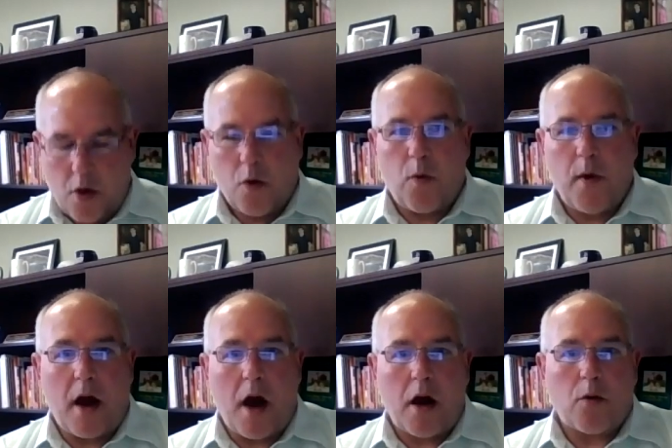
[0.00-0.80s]
We
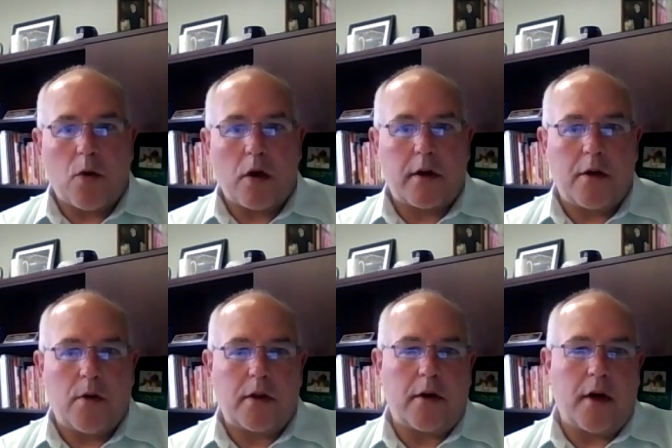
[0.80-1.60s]
are working
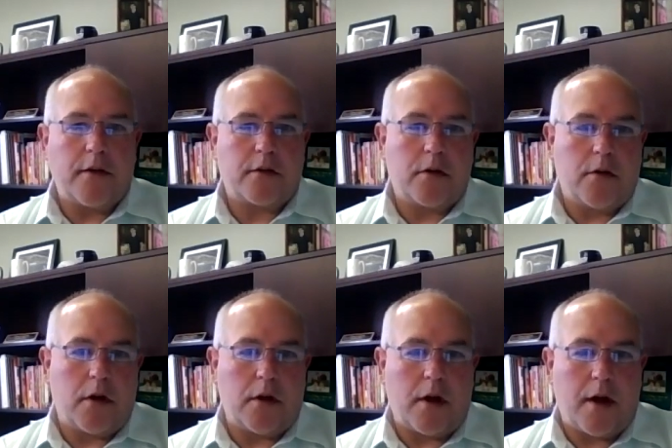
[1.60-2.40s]
with our high
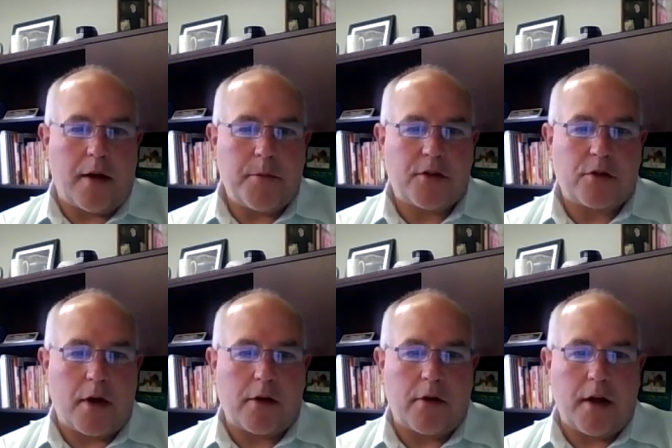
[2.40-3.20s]
school, Miss
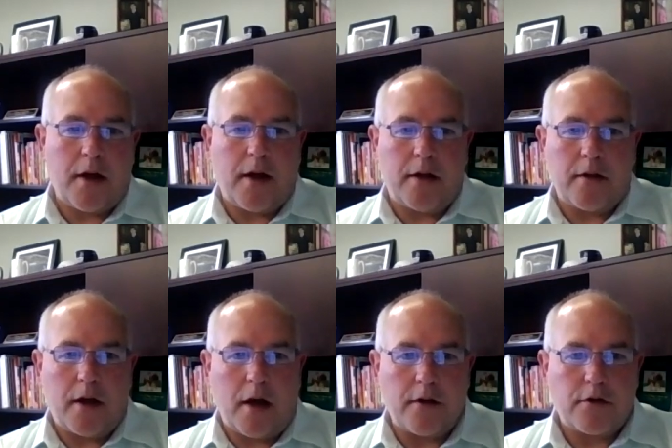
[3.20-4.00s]
Gregory, and
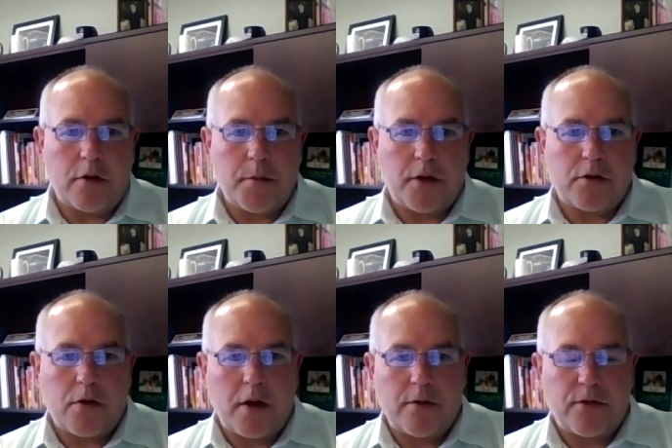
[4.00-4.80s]
the high school
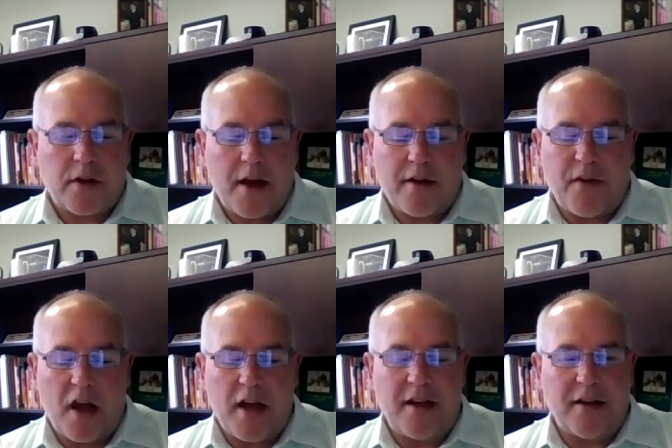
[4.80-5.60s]
administrative staff
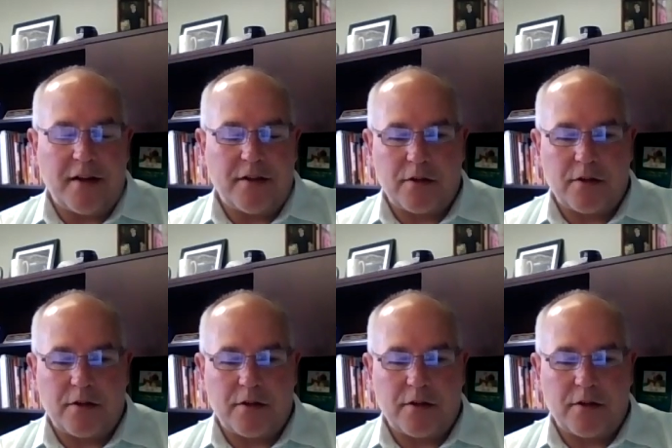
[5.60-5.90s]
is